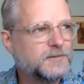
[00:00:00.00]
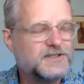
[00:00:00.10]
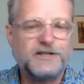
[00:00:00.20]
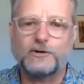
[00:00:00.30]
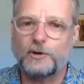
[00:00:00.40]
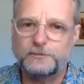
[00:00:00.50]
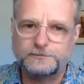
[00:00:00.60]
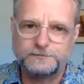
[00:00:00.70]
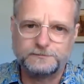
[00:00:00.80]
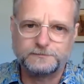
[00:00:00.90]
0.
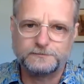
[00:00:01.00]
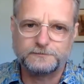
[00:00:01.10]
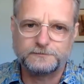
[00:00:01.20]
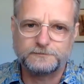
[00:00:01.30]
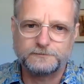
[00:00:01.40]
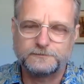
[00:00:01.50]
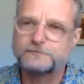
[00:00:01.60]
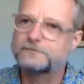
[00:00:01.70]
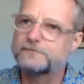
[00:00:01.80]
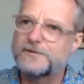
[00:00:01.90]

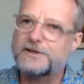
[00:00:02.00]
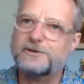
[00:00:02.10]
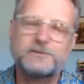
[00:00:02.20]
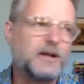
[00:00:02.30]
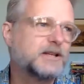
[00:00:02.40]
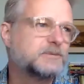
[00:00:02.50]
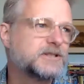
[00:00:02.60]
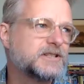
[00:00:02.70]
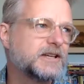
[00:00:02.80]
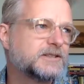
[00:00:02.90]
0 spelling
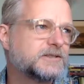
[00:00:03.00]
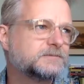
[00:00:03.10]
mistakes.